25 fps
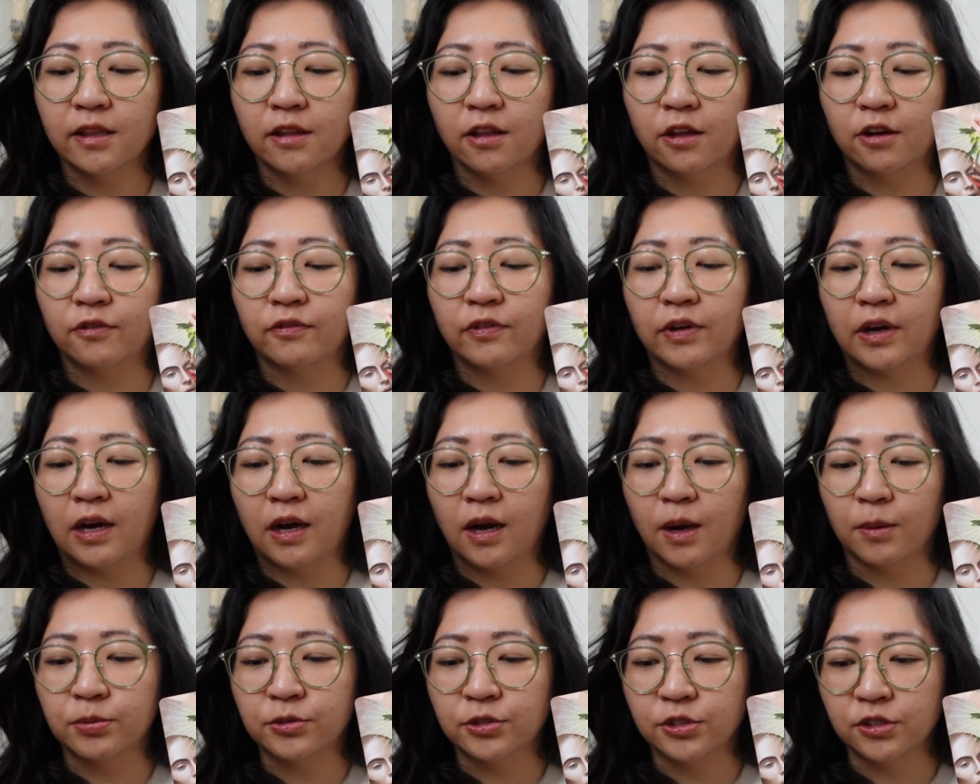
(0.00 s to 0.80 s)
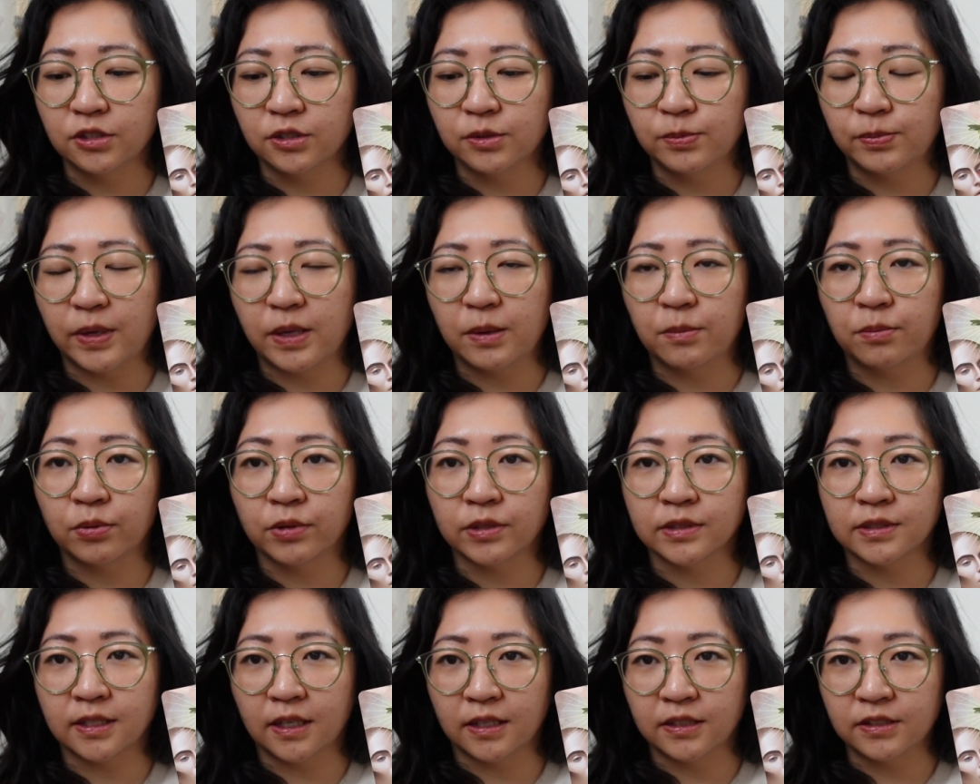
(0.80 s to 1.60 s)
lot of options being
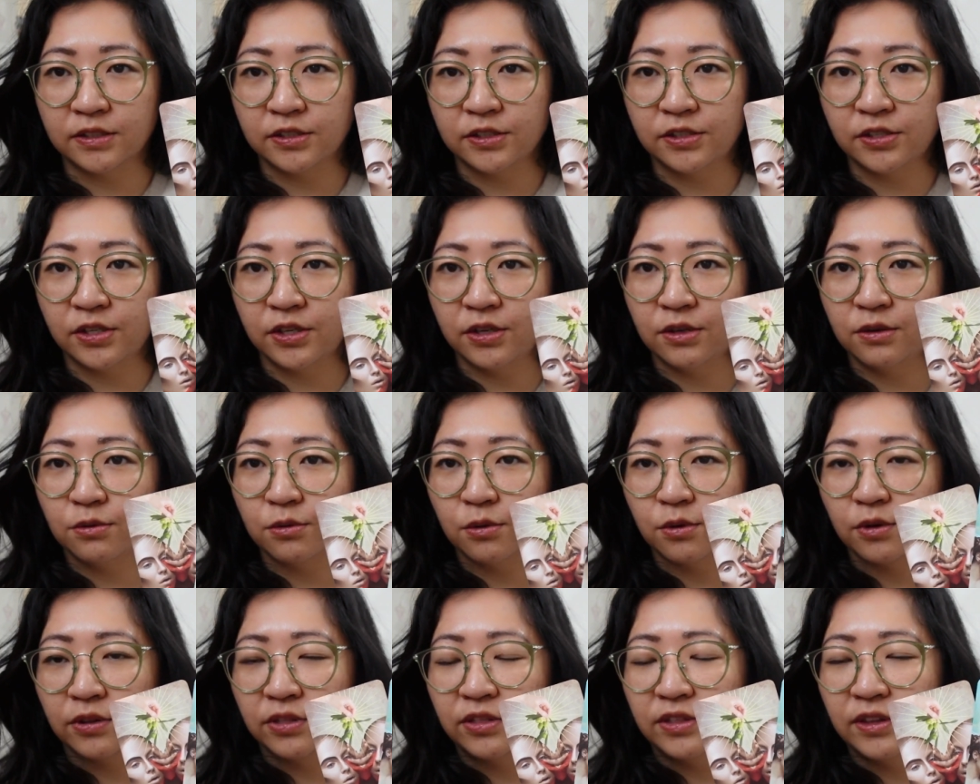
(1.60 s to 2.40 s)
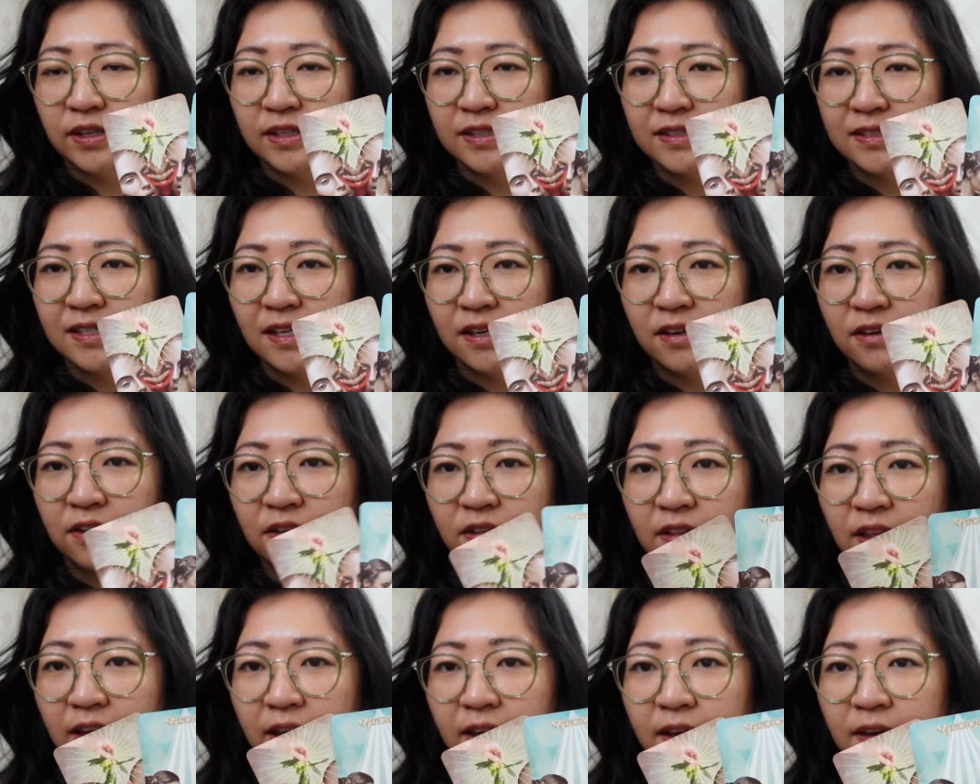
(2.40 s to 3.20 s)
presented to you, or things that
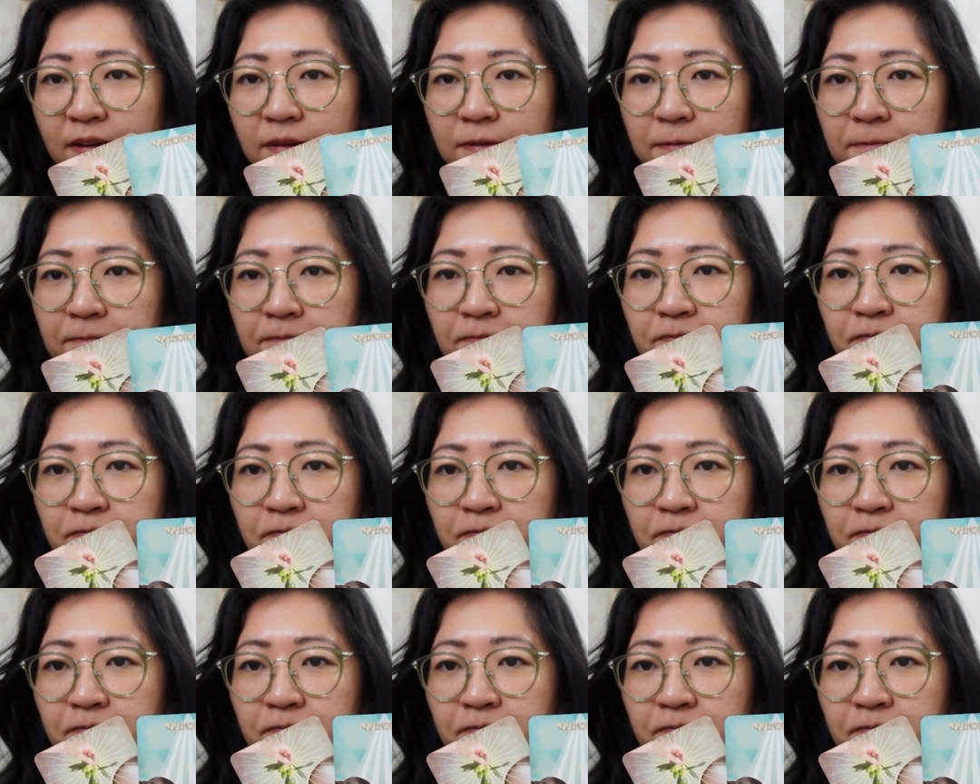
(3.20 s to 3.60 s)
are like